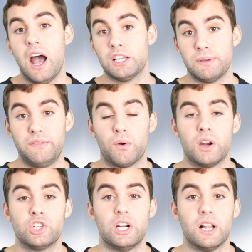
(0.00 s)
I'll spend
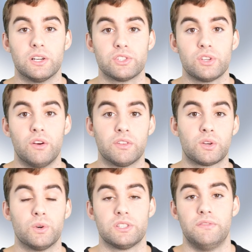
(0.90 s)
$400 over the
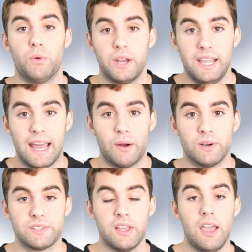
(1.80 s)
course of 48
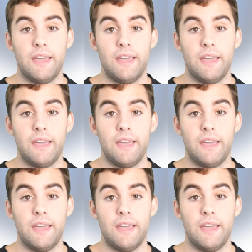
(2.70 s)
hours.